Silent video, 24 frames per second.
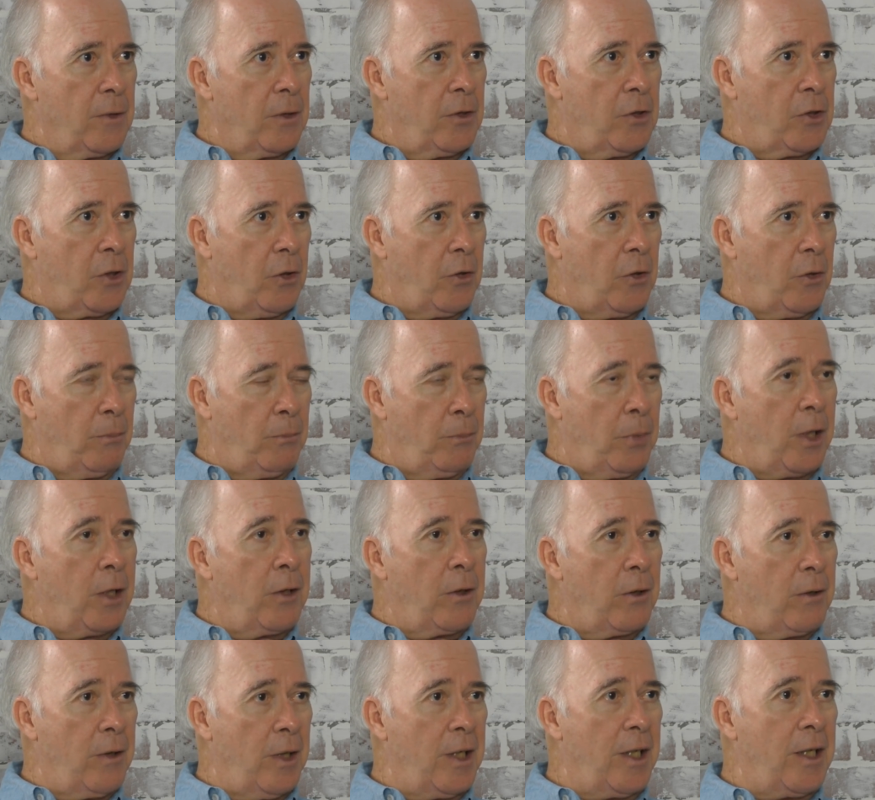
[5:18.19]
So the
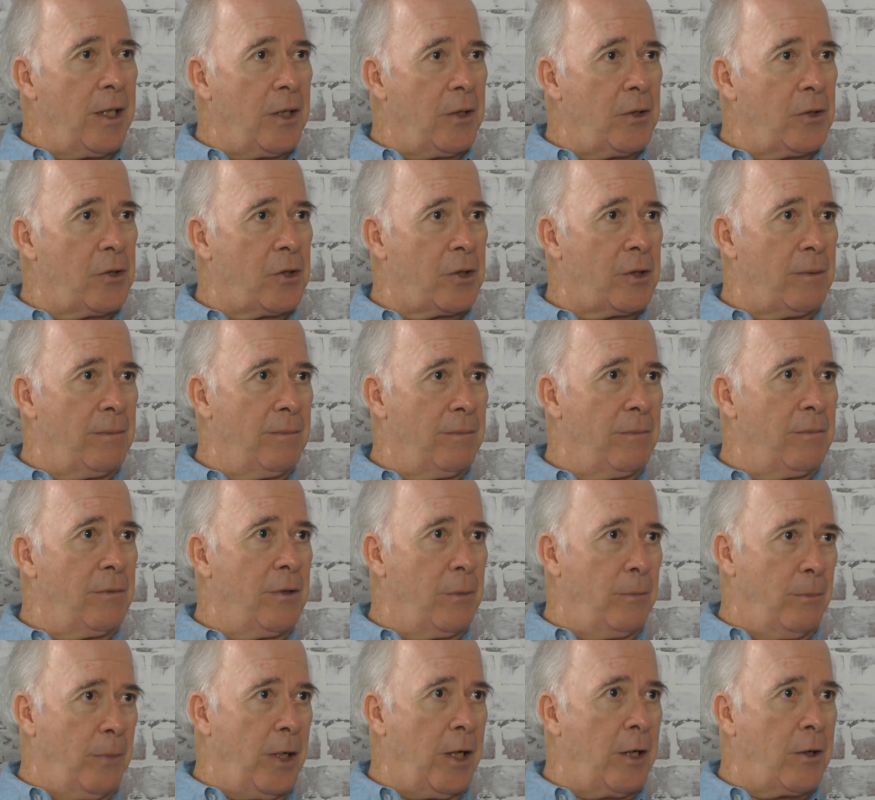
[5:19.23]
bigger it is,
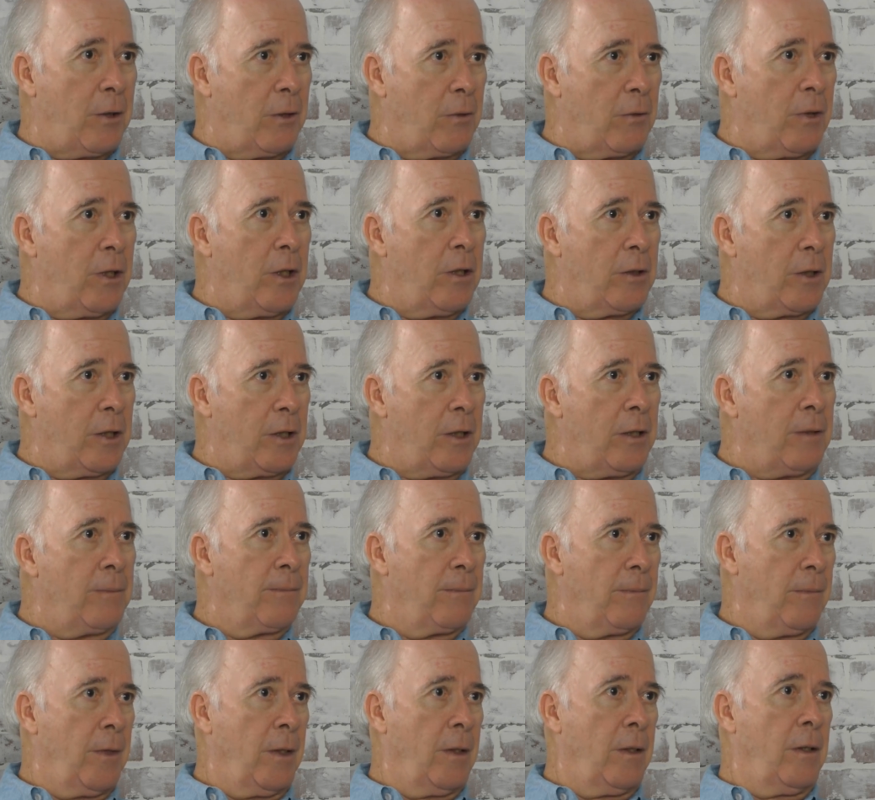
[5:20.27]
the better really
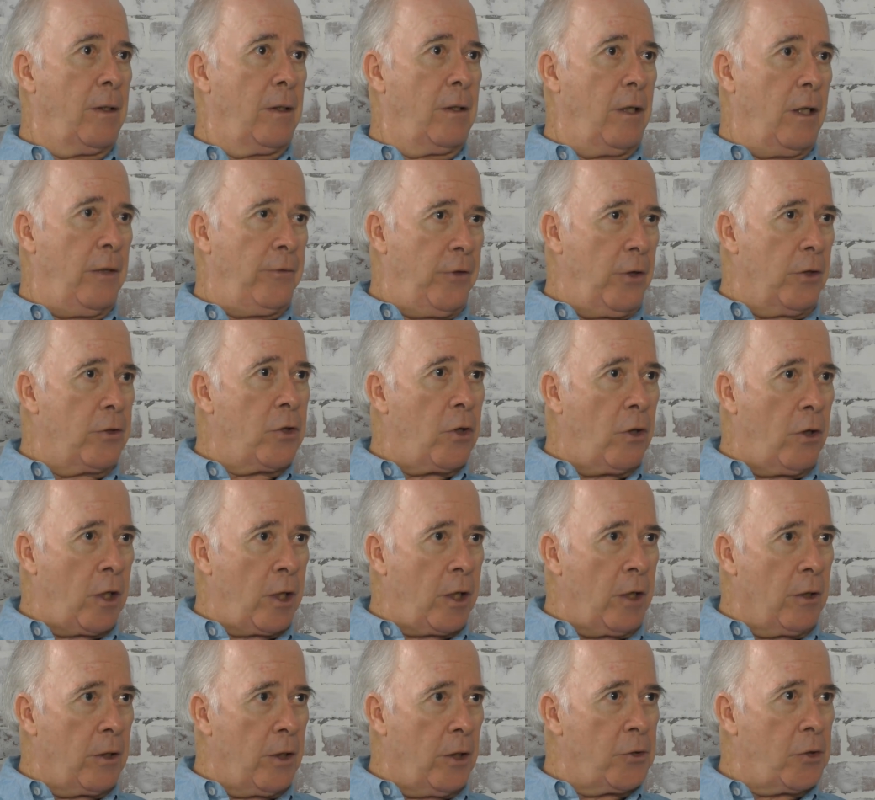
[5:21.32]
if you're
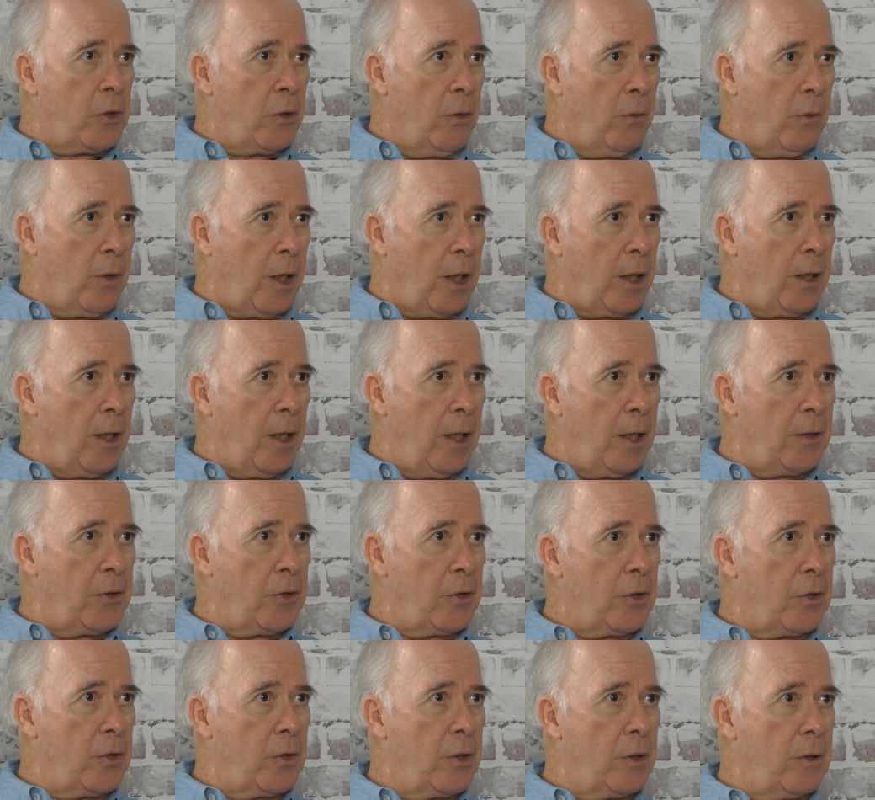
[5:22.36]
talking ultra-wide
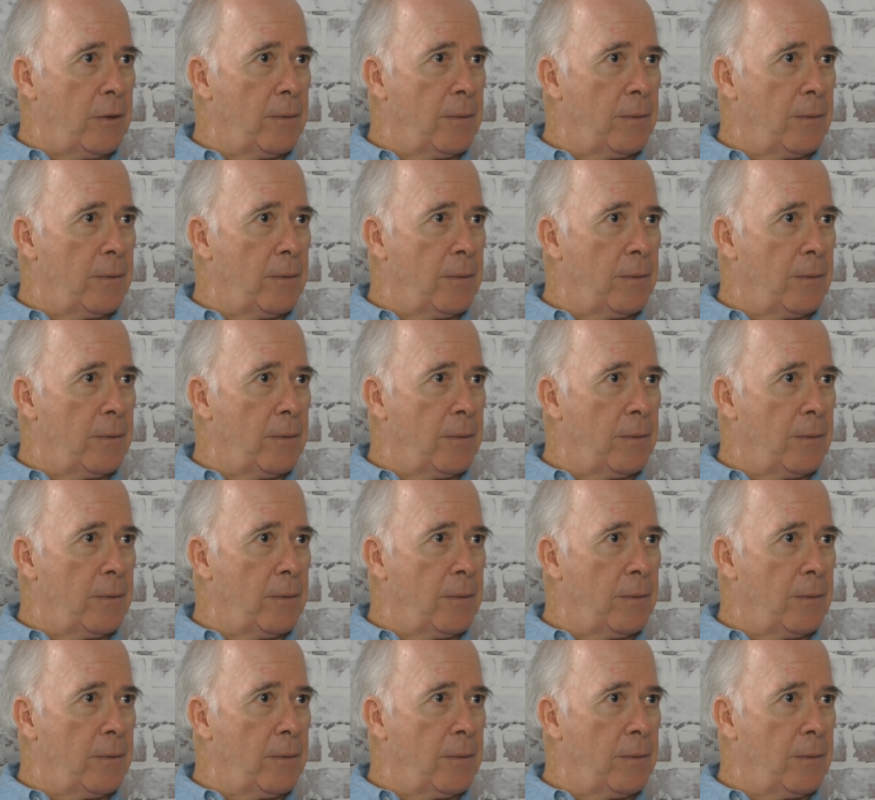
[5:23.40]
lenses.